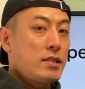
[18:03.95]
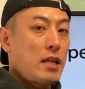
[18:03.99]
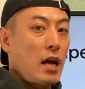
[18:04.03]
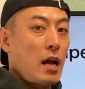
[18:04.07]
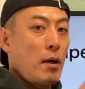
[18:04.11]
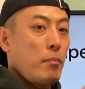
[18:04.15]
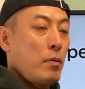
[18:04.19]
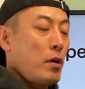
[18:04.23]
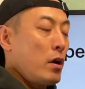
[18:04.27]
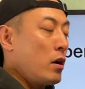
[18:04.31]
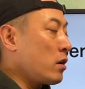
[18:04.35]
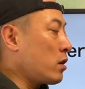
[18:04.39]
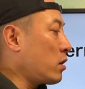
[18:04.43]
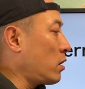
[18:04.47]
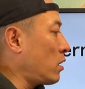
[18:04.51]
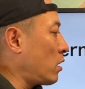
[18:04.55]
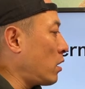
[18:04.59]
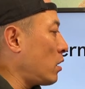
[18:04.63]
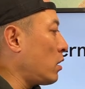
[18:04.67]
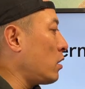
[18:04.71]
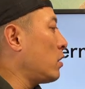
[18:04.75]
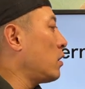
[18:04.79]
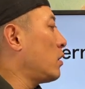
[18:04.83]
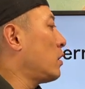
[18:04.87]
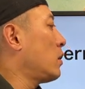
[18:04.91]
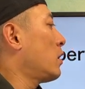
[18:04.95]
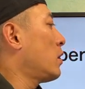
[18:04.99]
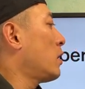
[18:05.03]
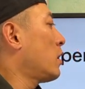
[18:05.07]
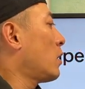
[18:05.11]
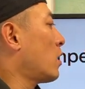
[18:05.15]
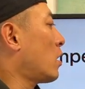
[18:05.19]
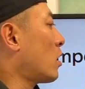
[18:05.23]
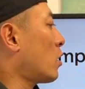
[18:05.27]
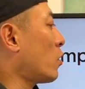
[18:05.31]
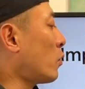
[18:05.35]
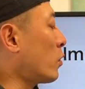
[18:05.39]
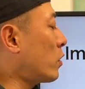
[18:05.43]
type pair here,
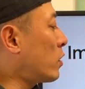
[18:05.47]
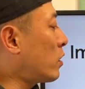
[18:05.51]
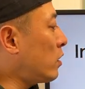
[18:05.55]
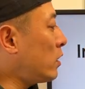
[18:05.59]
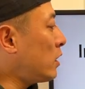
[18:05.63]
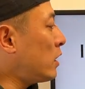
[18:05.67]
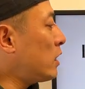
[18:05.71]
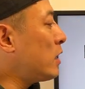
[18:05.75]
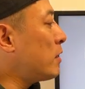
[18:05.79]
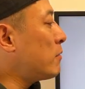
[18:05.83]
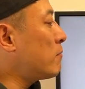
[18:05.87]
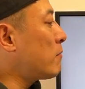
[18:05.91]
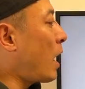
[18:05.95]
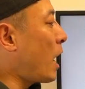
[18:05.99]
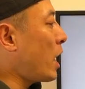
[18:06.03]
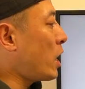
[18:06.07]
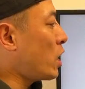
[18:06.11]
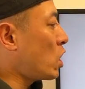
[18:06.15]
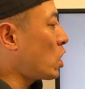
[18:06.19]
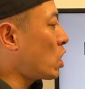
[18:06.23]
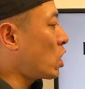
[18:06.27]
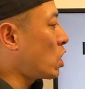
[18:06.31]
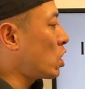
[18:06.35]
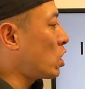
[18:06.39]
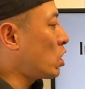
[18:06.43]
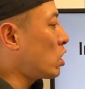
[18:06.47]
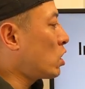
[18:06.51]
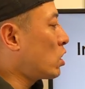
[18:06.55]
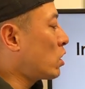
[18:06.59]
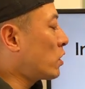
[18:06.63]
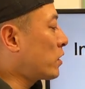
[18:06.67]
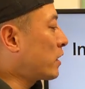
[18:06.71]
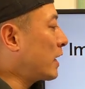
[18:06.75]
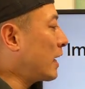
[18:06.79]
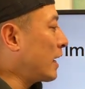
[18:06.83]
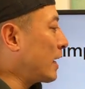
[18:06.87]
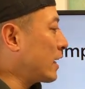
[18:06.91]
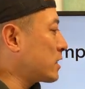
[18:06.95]
liquidity miner,
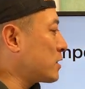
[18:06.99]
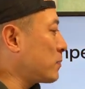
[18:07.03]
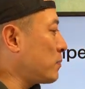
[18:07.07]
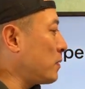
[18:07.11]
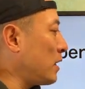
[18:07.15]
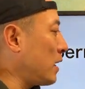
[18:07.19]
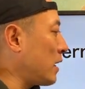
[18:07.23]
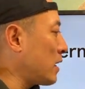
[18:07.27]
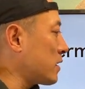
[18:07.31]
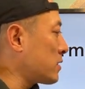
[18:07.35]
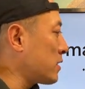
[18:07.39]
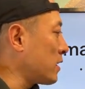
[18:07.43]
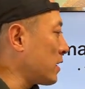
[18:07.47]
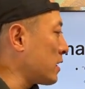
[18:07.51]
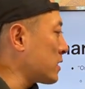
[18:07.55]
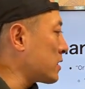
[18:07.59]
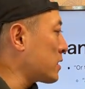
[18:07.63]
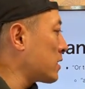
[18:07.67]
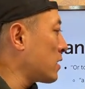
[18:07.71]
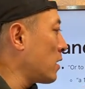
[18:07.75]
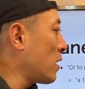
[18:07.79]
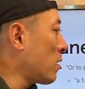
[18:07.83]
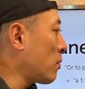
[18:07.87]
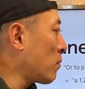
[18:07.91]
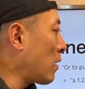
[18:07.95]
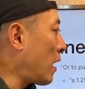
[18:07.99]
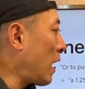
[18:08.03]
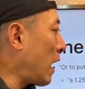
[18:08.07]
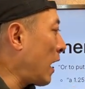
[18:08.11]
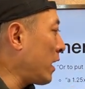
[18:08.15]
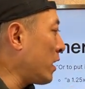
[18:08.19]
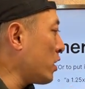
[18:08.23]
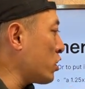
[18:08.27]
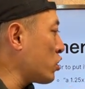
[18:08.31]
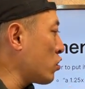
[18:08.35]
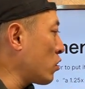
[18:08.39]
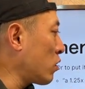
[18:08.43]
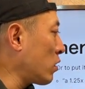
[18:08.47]
they can experience is
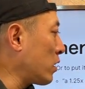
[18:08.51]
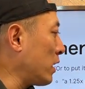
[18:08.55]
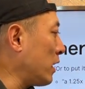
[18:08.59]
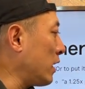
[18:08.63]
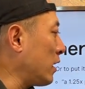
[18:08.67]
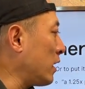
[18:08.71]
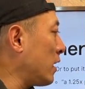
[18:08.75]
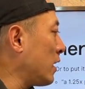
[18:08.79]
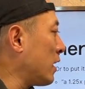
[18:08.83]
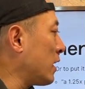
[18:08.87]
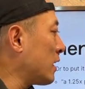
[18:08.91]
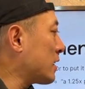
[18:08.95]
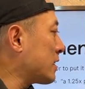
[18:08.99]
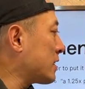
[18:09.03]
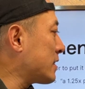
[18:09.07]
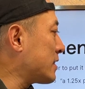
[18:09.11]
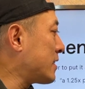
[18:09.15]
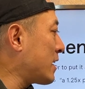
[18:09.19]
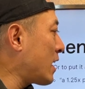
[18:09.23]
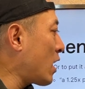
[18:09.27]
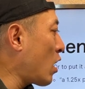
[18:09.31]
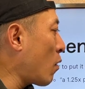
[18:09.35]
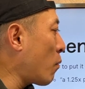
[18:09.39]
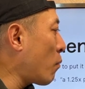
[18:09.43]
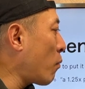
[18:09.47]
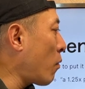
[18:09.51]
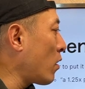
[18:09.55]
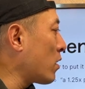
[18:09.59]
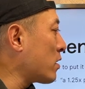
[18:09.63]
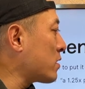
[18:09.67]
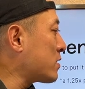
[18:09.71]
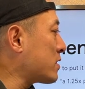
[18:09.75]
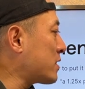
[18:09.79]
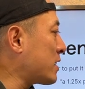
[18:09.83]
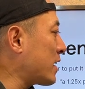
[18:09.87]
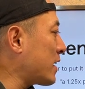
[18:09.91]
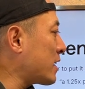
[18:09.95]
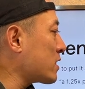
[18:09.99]
additionally
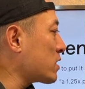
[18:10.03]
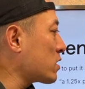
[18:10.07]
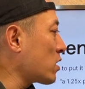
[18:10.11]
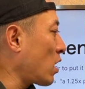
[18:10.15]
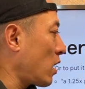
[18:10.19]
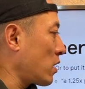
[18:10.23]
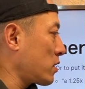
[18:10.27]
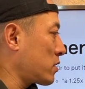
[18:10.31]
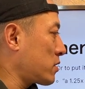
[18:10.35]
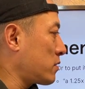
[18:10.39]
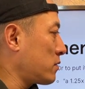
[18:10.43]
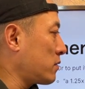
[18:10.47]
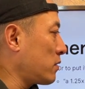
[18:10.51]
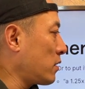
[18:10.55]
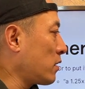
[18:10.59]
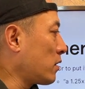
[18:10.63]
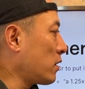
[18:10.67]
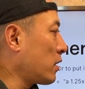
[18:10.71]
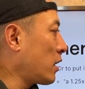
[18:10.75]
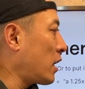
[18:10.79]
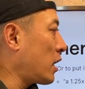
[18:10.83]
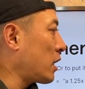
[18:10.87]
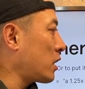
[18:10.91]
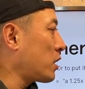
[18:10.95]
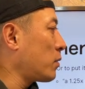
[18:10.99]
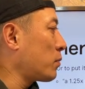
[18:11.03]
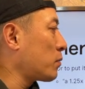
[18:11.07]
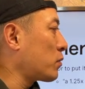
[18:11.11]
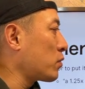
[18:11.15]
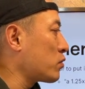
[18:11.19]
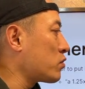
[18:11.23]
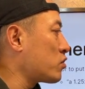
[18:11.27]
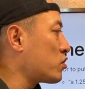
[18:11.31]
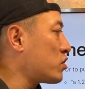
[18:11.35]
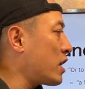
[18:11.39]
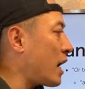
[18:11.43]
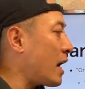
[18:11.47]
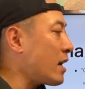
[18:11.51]
0.6 loss relative
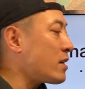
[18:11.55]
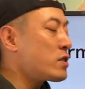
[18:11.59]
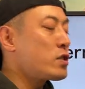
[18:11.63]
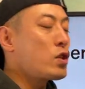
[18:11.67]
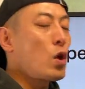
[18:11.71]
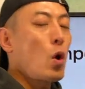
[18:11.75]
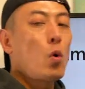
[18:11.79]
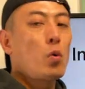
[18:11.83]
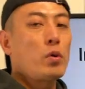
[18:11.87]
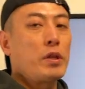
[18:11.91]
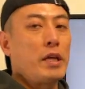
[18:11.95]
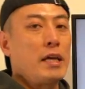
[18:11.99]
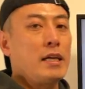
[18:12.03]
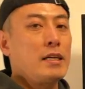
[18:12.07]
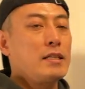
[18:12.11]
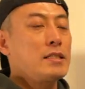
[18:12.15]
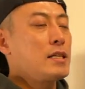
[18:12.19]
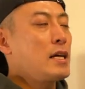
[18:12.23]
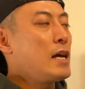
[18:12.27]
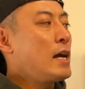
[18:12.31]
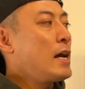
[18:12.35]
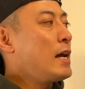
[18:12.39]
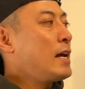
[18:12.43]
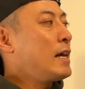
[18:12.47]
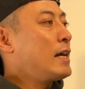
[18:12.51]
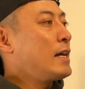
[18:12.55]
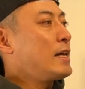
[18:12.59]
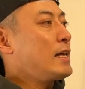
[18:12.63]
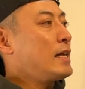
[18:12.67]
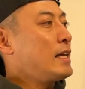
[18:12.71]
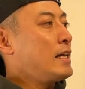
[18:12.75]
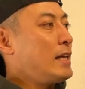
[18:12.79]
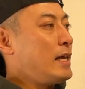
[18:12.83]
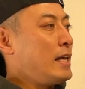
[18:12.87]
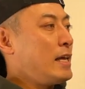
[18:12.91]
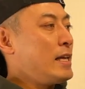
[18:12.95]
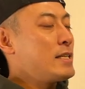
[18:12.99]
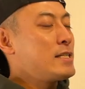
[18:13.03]
to just holding
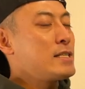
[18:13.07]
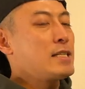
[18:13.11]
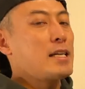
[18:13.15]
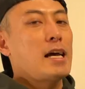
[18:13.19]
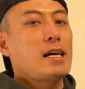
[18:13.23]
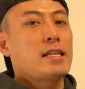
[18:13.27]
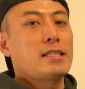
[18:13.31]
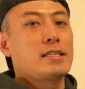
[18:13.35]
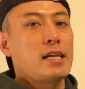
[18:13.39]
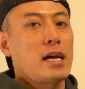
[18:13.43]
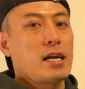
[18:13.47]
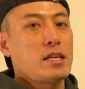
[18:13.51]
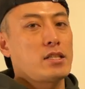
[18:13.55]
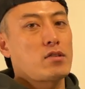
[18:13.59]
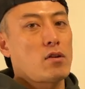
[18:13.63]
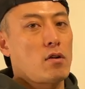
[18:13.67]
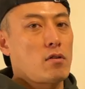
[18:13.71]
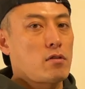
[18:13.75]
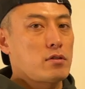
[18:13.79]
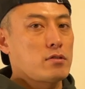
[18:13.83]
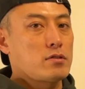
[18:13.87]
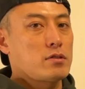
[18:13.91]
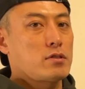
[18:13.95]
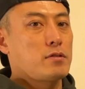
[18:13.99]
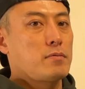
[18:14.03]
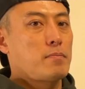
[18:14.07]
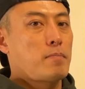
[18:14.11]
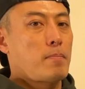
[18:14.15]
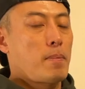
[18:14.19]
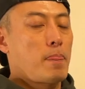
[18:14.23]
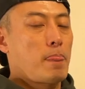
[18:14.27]
ETH and DAI tokens.